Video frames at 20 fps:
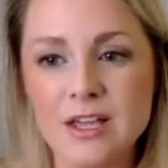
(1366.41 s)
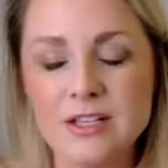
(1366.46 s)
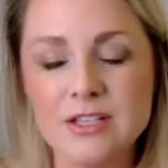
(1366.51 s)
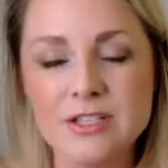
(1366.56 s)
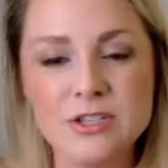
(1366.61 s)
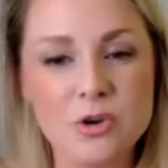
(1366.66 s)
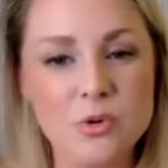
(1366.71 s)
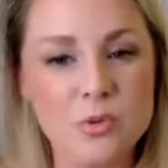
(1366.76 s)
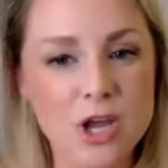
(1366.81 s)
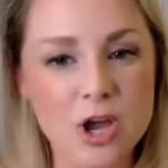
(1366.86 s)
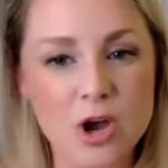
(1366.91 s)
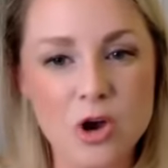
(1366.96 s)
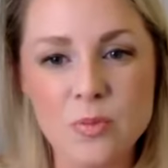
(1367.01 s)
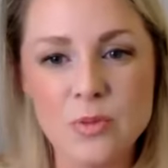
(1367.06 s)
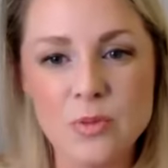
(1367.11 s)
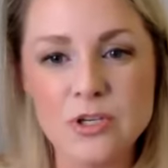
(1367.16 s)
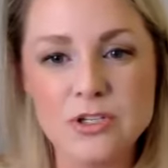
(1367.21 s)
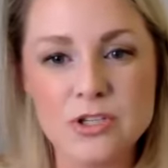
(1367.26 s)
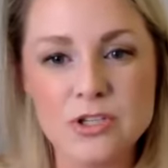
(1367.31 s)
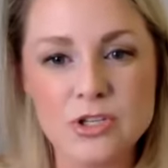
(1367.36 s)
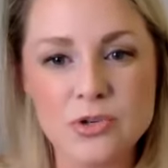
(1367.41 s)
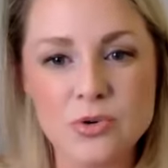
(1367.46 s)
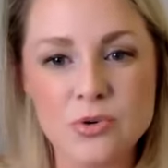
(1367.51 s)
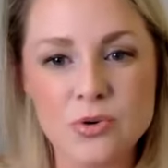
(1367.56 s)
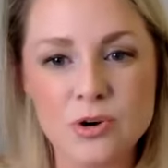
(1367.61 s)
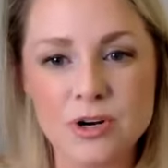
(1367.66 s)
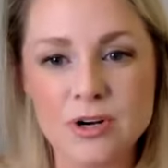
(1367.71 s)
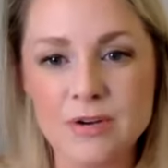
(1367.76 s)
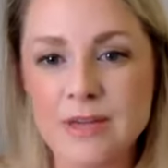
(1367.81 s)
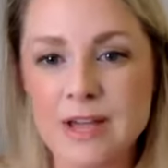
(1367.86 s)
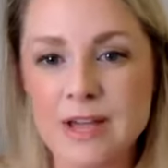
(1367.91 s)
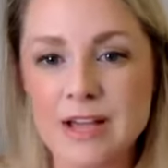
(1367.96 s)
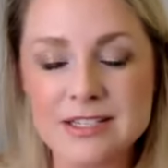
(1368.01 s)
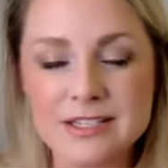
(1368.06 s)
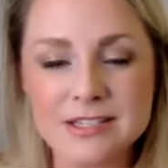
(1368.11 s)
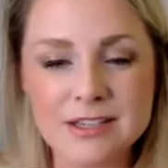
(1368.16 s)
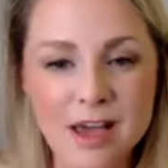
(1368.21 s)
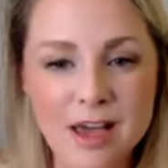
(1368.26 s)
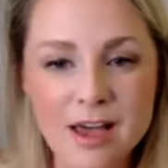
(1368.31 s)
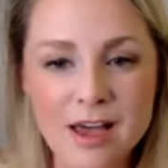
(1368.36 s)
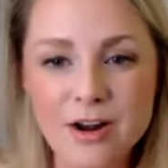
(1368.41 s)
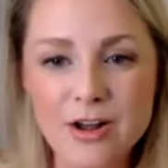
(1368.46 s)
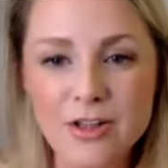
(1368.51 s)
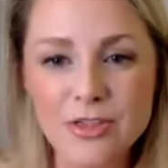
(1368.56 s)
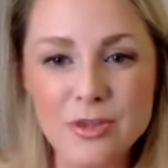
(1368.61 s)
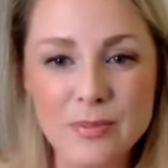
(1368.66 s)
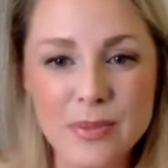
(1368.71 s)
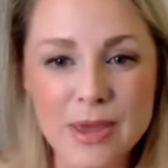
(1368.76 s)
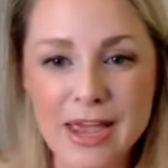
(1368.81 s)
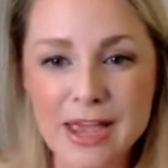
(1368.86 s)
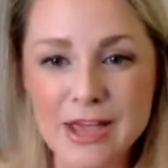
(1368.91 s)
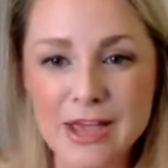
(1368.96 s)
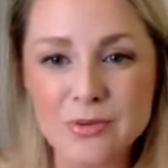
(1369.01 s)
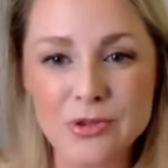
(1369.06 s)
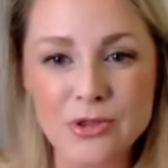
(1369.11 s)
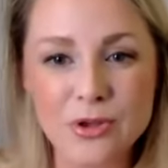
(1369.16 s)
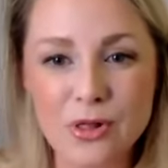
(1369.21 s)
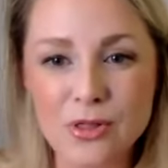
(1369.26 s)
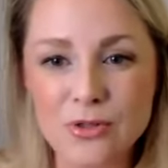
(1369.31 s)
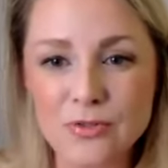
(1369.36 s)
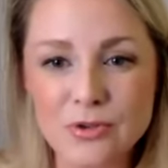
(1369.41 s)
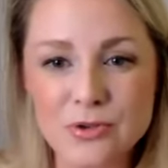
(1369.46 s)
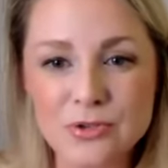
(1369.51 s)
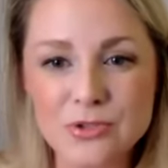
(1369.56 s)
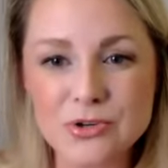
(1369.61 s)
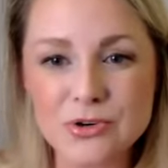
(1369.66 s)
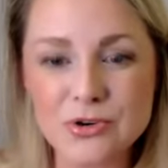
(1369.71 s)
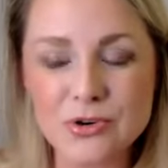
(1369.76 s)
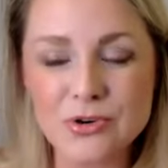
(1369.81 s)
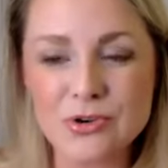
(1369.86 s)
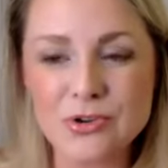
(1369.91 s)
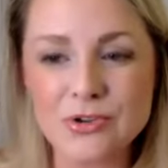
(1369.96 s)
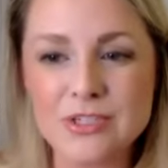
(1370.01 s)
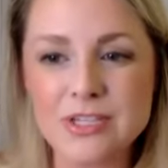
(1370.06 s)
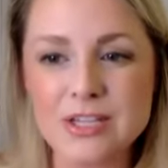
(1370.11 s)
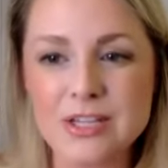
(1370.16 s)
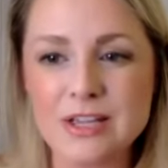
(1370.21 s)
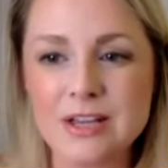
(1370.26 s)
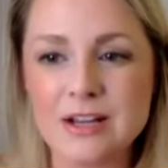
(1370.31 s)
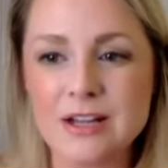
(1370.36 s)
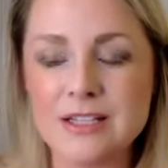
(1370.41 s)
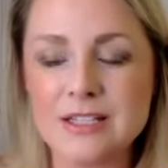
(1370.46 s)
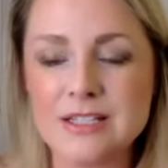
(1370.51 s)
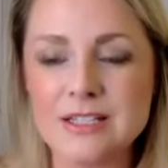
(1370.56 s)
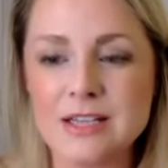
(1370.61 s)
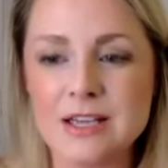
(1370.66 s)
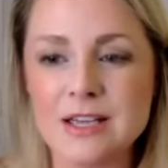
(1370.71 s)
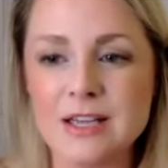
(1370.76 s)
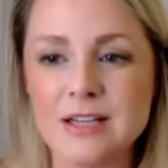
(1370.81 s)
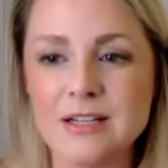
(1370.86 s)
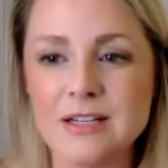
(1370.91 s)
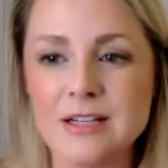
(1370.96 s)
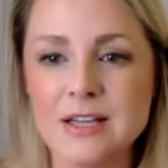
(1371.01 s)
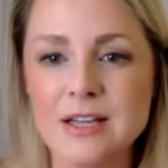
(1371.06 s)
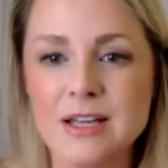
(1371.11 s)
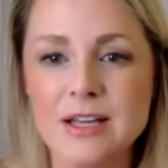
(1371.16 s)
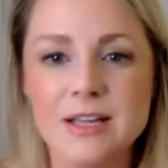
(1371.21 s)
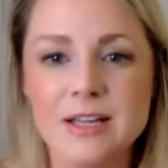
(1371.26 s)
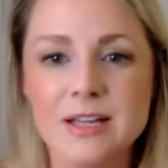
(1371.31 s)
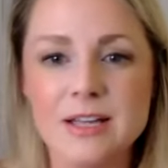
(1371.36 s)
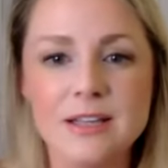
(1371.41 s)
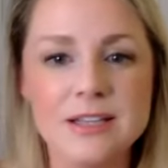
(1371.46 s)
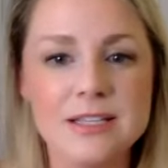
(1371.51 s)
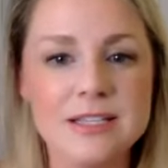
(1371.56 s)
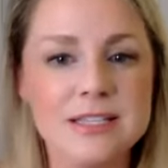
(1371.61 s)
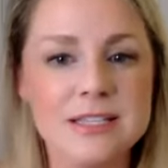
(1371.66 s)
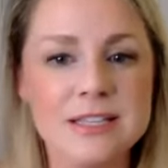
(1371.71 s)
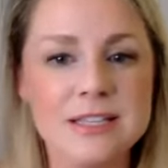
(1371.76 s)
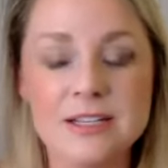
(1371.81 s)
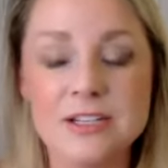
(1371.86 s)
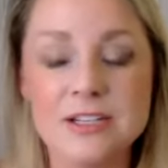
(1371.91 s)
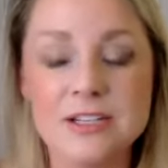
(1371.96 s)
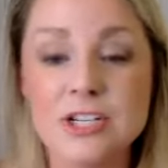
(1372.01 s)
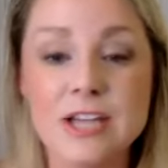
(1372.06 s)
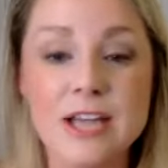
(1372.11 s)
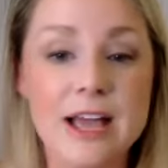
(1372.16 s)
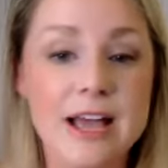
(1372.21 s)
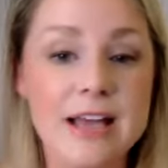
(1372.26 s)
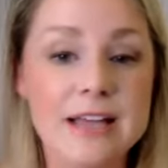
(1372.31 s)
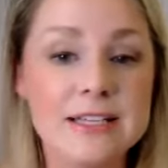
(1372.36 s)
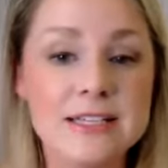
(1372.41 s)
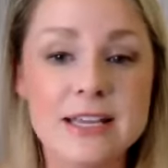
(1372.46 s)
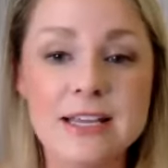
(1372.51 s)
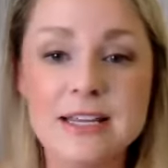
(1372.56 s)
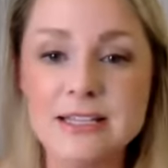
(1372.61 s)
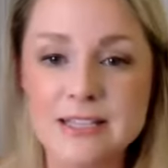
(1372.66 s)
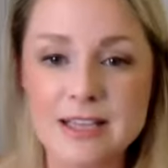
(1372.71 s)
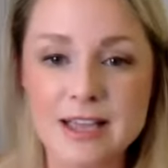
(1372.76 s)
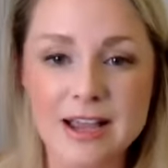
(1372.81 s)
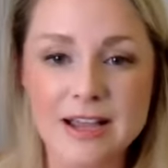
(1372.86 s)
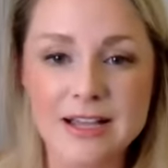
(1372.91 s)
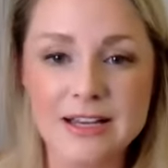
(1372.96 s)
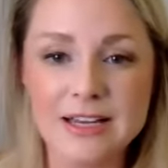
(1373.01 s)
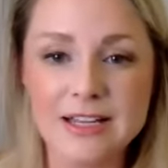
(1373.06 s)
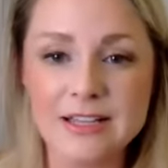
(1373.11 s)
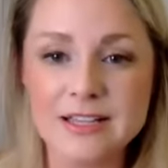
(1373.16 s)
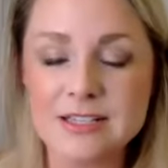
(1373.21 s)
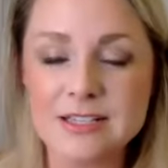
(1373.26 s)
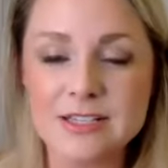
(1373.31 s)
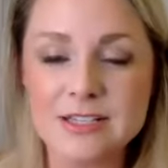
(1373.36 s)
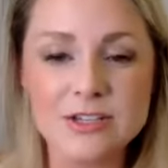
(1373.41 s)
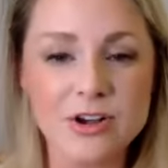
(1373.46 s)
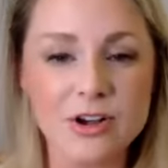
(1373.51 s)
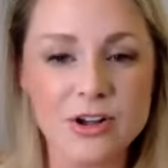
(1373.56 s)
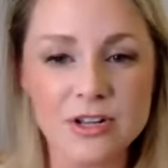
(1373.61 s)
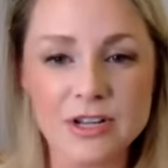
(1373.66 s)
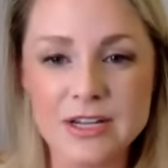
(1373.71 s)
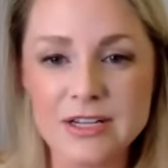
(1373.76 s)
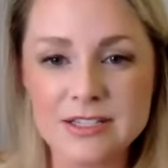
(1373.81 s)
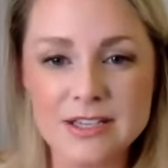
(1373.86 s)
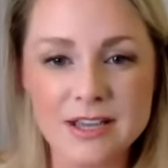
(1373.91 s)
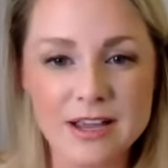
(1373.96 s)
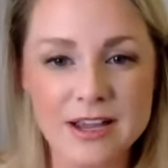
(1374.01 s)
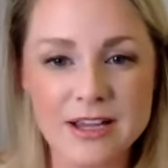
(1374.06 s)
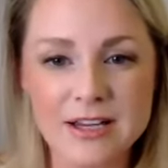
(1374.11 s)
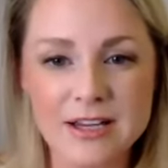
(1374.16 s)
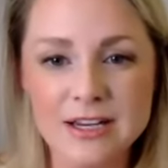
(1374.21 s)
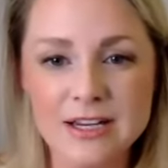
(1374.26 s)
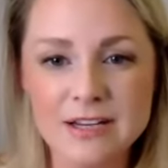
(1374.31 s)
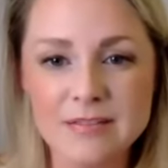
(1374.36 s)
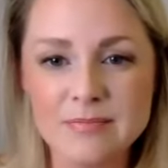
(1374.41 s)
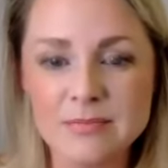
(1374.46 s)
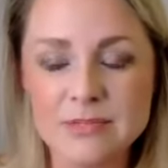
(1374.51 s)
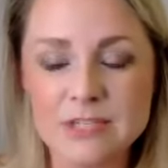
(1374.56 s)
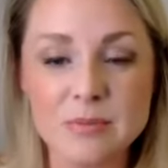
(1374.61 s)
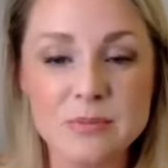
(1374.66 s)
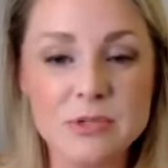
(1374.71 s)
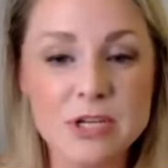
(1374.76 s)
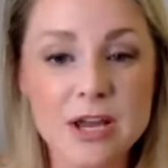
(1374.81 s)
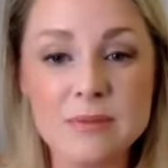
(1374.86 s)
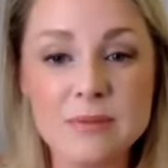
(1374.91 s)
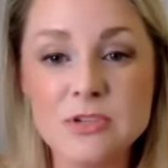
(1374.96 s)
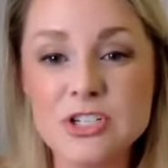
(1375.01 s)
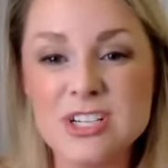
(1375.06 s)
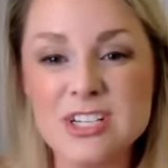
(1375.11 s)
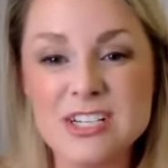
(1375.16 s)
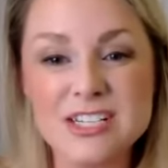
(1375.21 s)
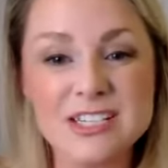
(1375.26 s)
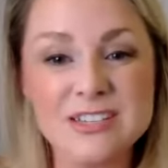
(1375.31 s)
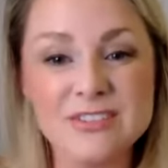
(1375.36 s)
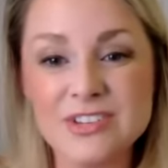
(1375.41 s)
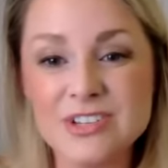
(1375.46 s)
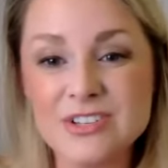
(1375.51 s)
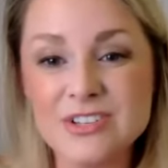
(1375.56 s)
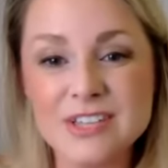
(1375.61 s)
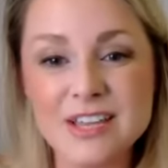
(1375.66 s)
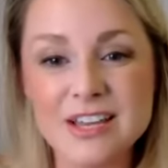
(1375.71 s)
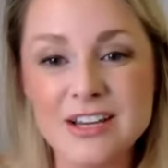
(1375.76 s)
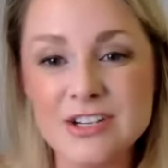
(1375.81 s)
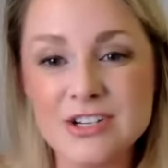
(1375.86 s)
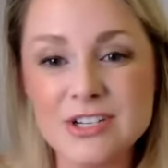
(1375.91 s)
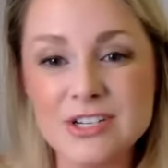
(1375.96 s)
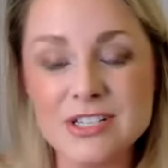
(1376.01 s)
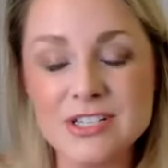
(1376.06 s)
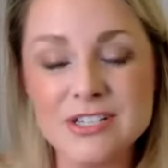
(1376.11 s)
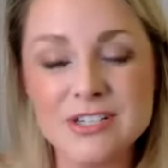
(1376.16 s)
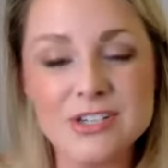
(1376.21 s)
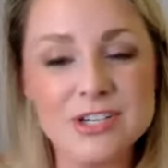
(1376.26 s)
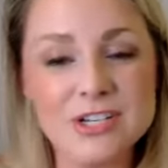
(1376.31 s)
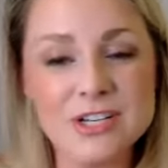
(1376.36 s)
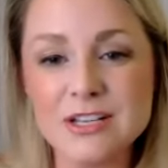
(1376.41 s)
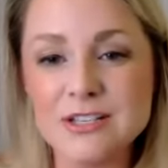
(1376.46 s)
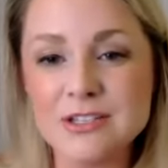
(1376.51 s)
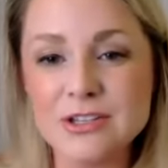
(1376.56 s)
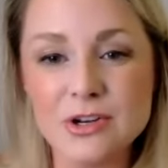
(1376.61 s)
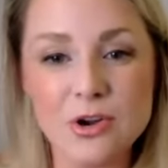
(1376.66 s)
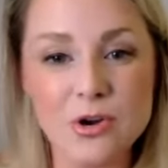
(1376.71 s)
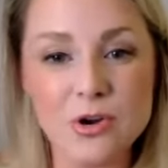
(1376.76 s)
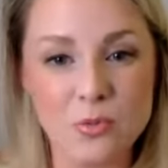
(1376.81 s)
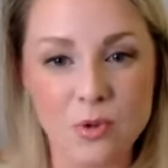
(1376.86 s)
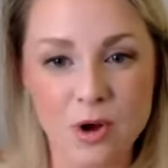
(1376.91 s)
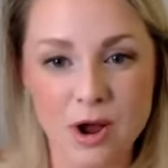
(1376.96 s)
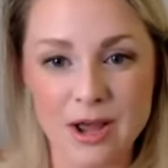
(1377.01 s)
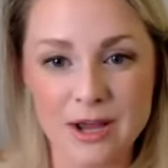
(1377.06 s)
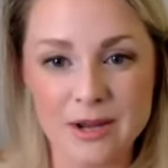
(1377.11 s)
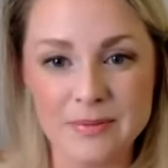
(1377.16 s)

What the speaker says: So we opened the door. I sat on the bed with all of those girls and I said, "Listen, she has anxiety. This is called anxiety. Sometimes she just feels anxious and she doesn't know why.